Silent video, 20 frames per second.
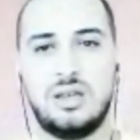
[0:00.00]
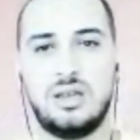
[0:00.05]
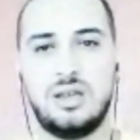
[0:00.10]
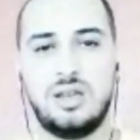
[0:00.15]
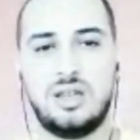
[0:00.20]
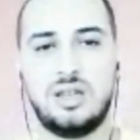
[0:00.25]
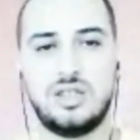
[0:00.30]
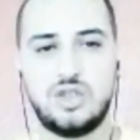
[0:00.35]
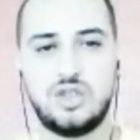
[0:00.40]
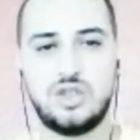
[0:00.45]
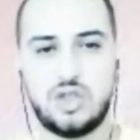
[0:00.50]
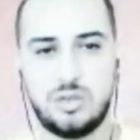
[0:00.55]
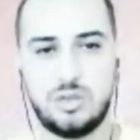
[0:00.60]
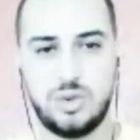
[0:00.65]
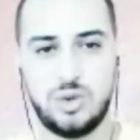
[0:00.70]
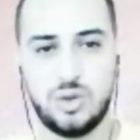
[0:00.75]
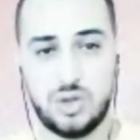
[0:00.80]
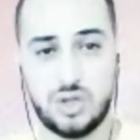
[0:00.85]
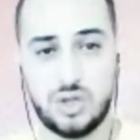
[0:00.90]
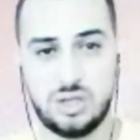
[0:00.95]
a
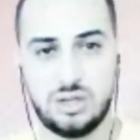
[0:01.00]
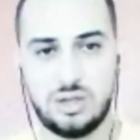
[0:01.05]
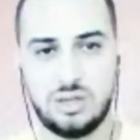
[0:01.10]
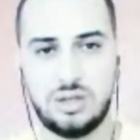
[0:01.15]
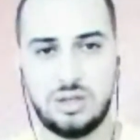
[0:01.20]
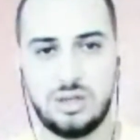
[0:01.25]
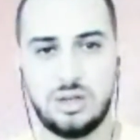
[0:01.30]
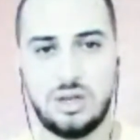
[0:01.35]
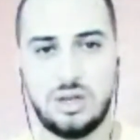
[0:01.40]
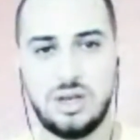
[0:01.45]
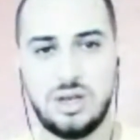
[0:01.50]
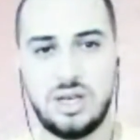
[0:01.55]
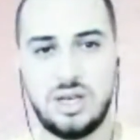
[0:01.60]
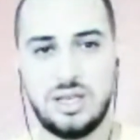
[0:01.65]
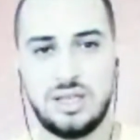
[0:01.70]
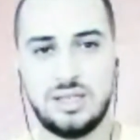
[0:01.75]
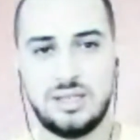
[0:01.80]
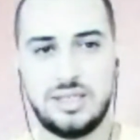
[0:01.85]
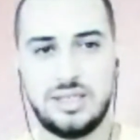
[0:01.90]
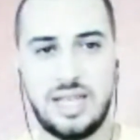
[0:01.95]
contribution
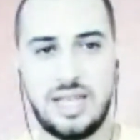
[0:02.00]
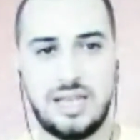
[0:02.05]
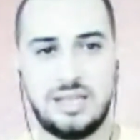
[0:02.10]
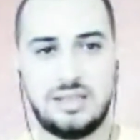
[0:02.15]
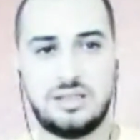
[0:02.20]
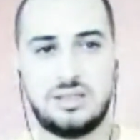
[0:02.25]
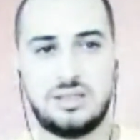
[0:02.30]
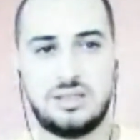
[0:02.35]
that